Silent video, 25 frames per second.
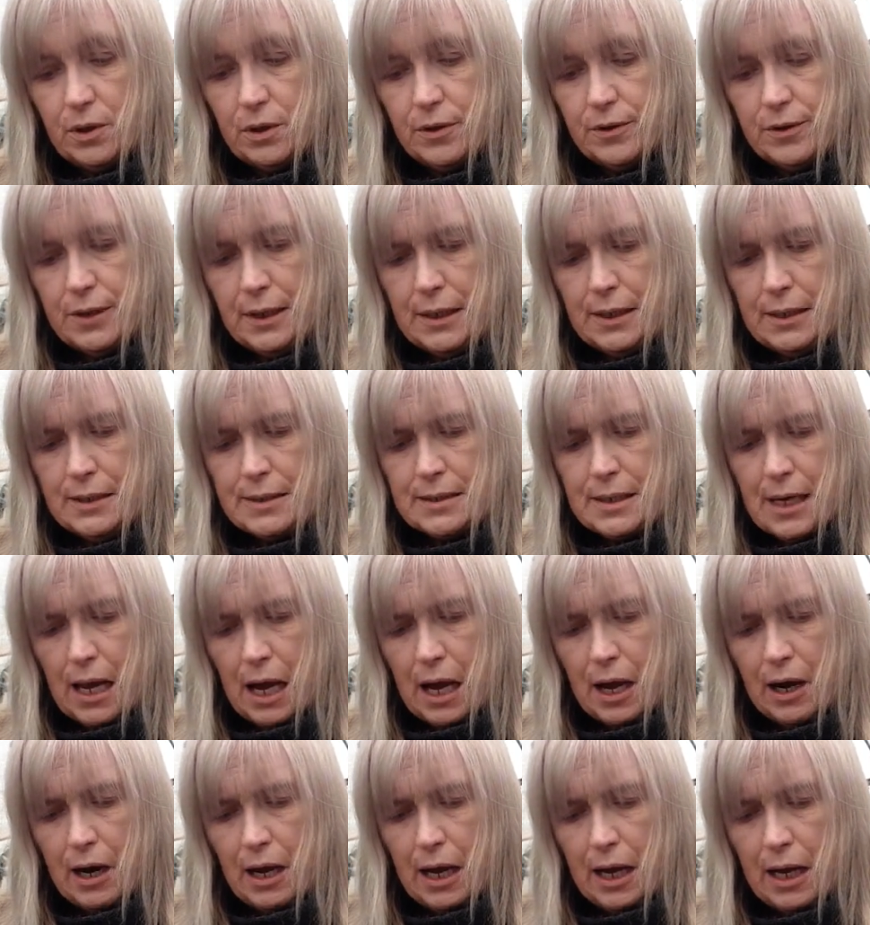these
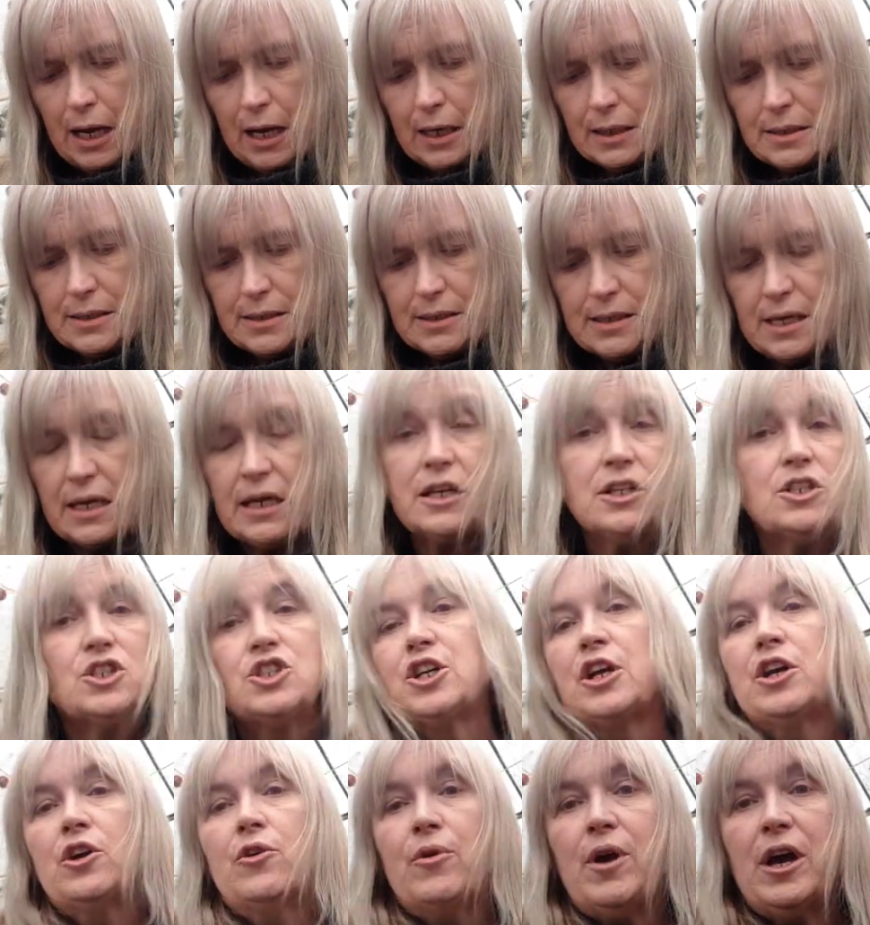are second
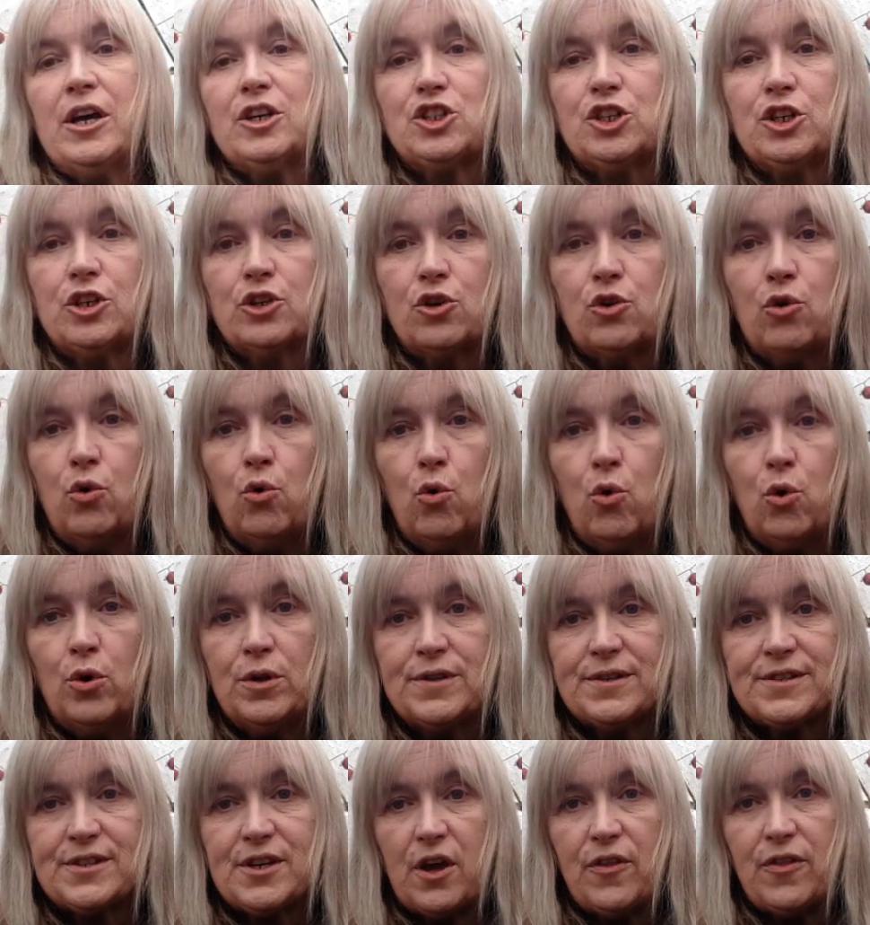generation corn,
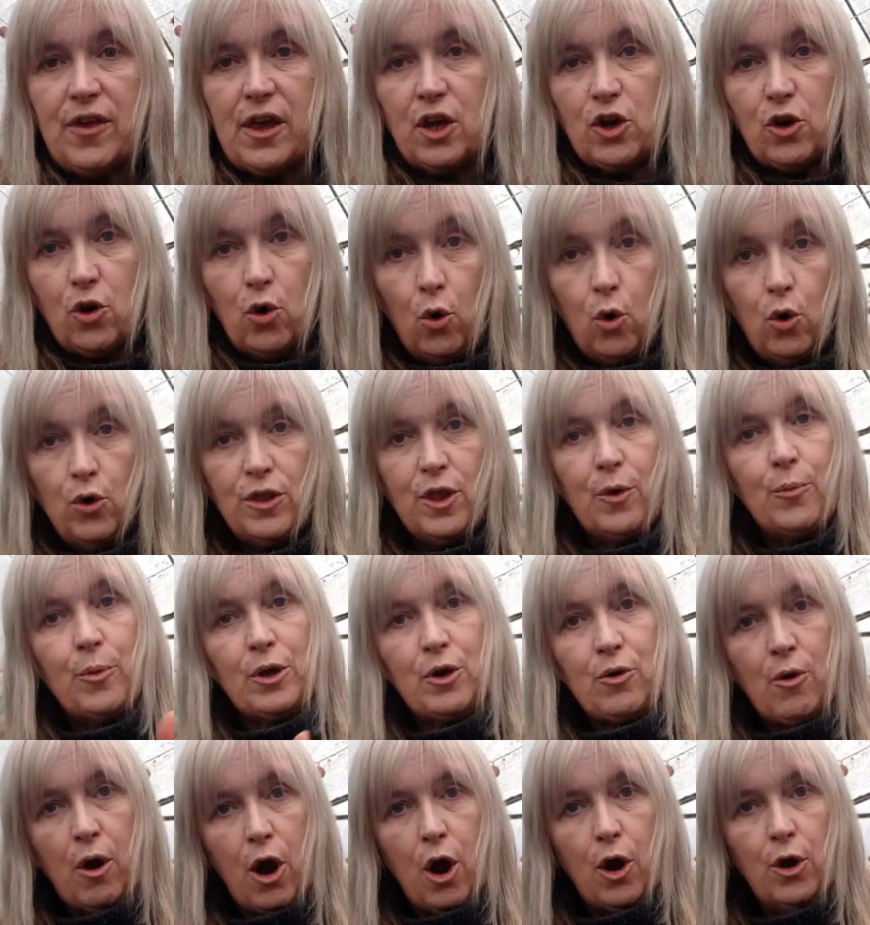so they're corn that were
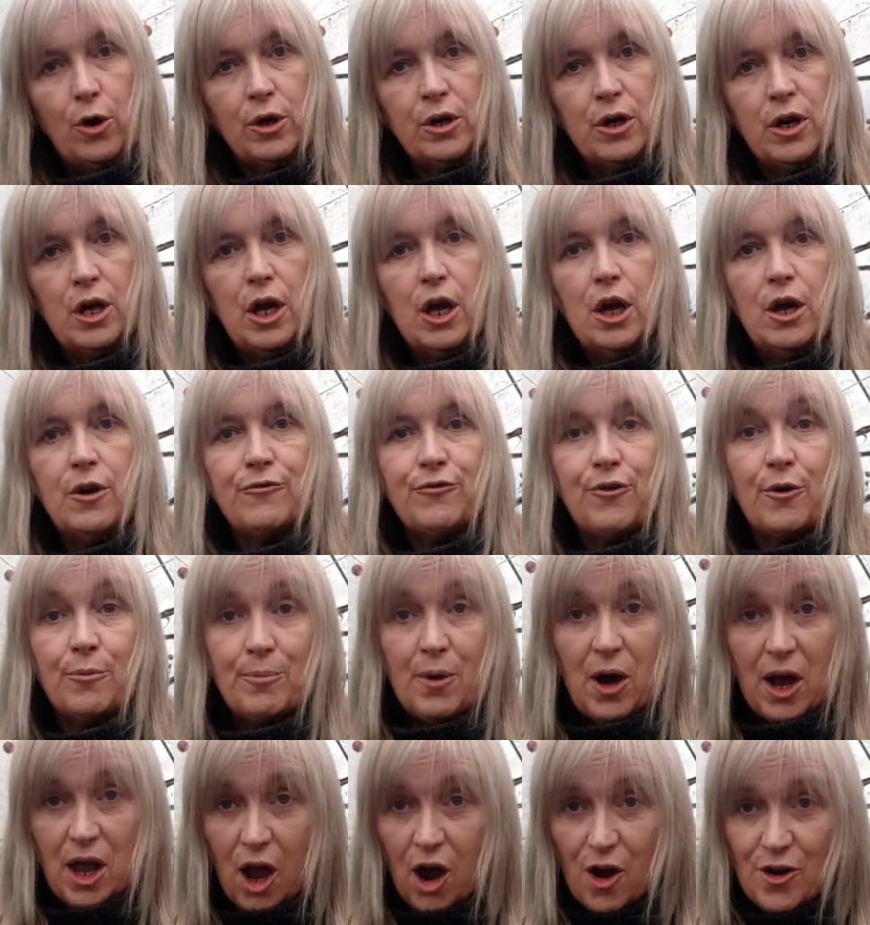grown from
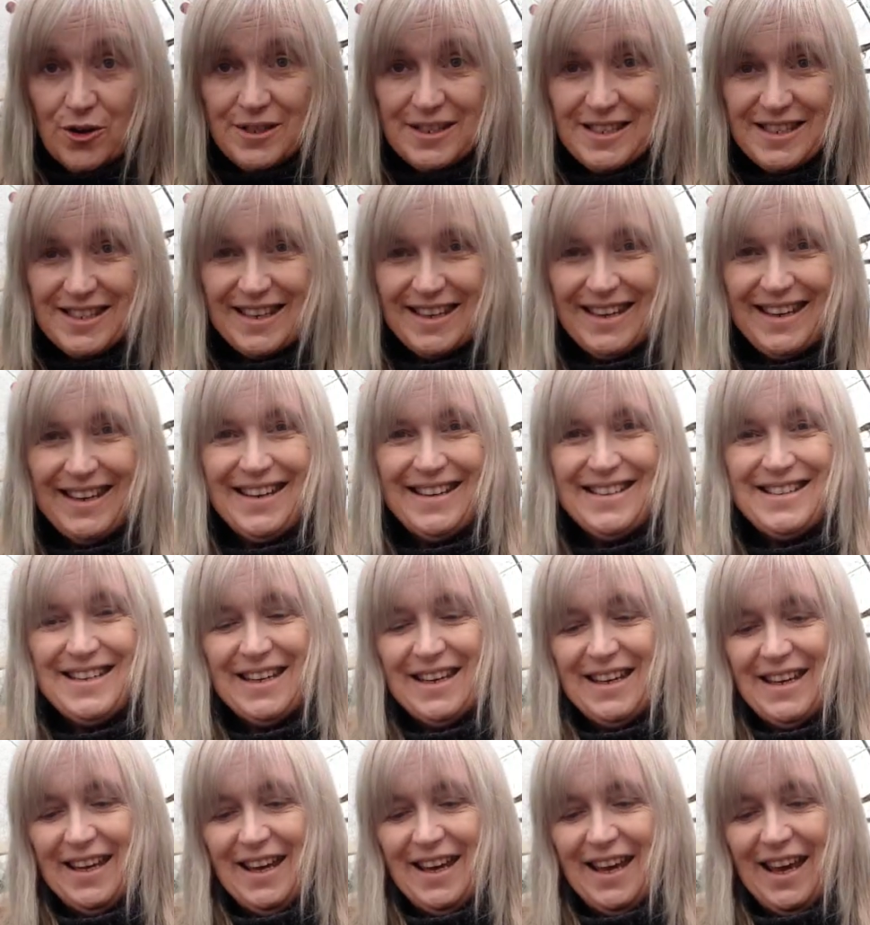my own seed,
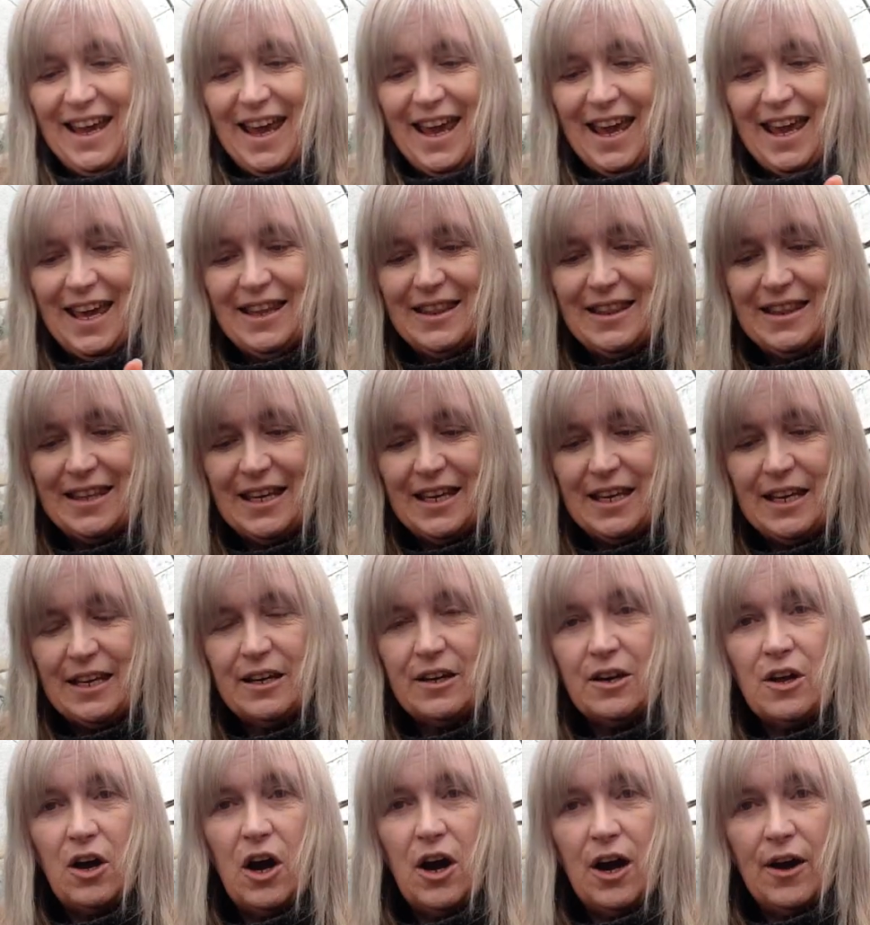and then
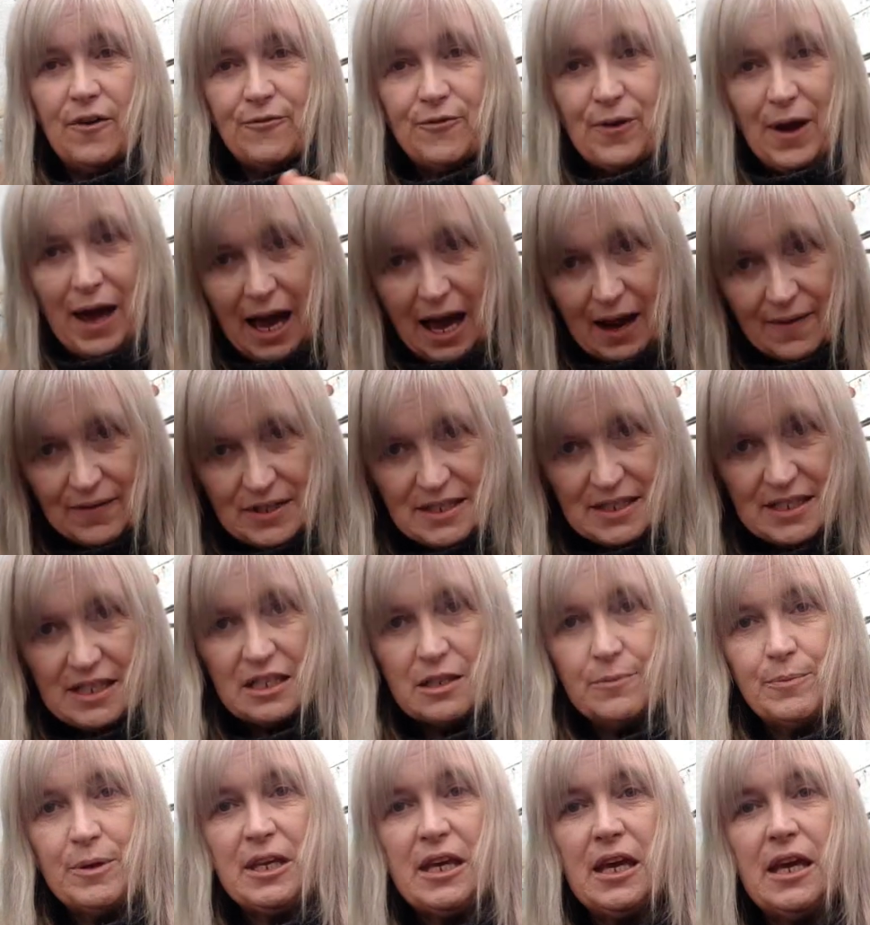I've harvested
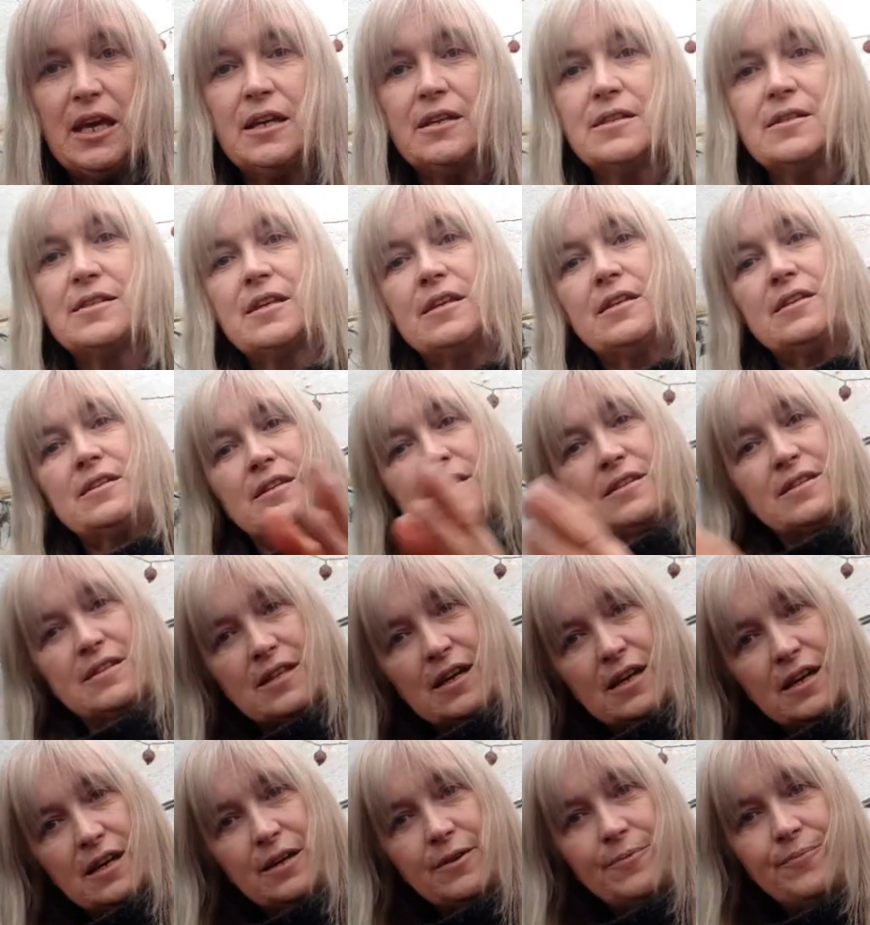them again. So this is
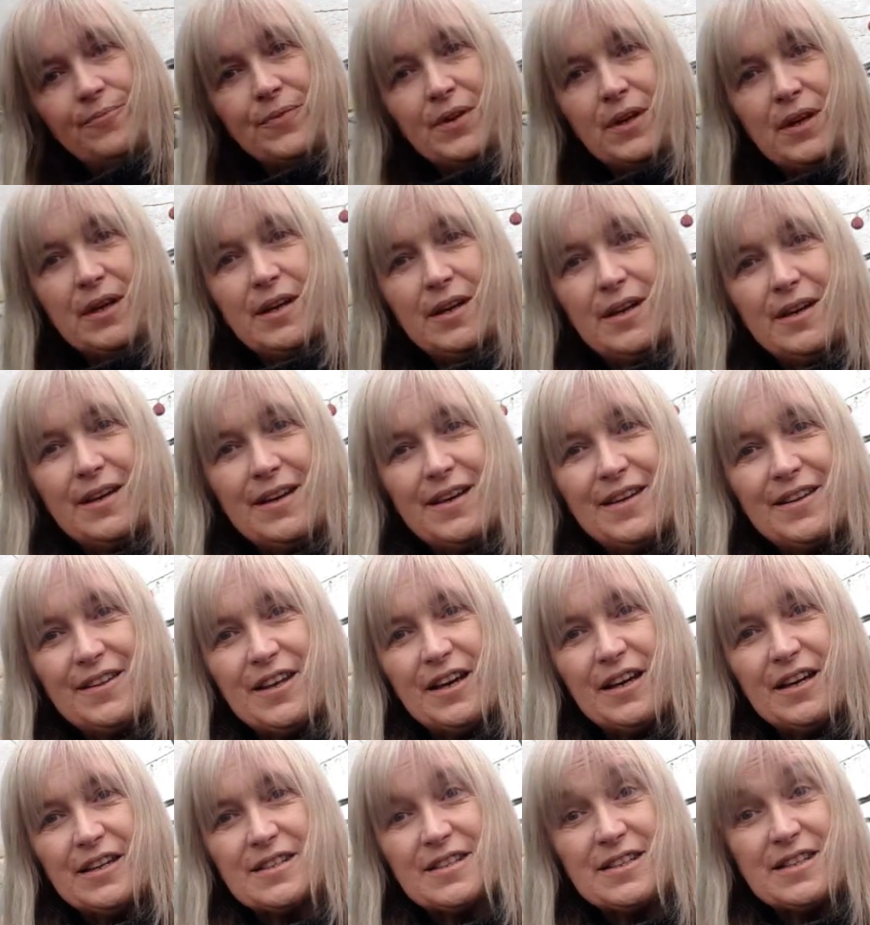
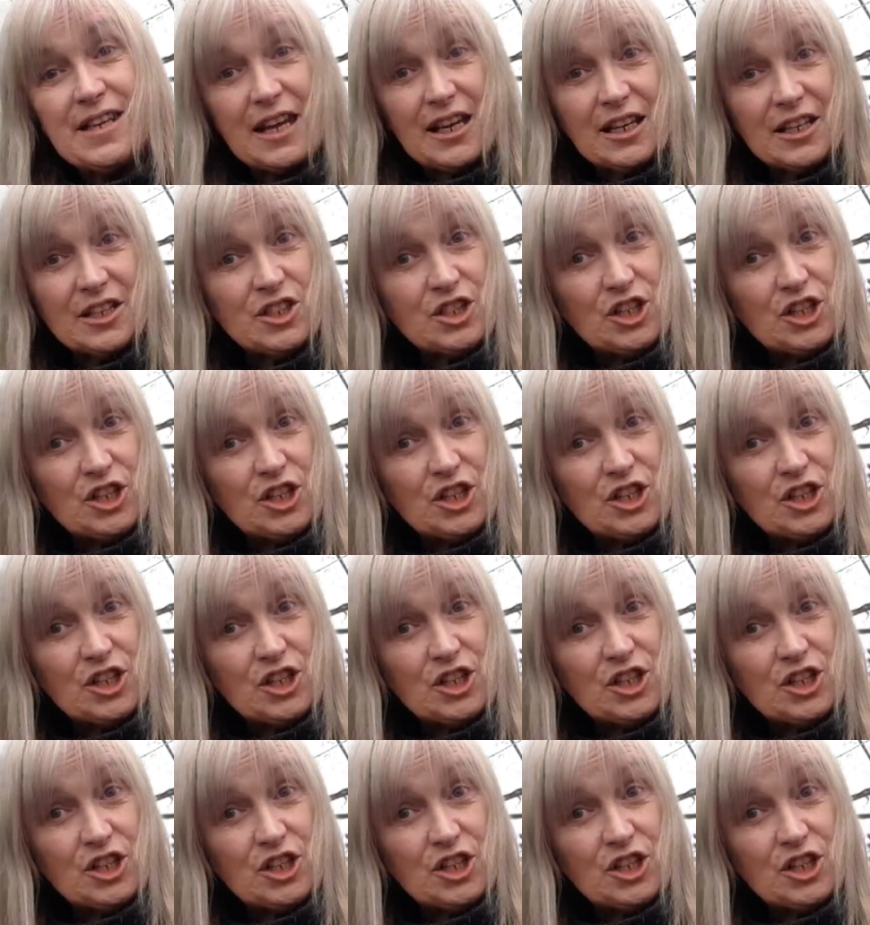the second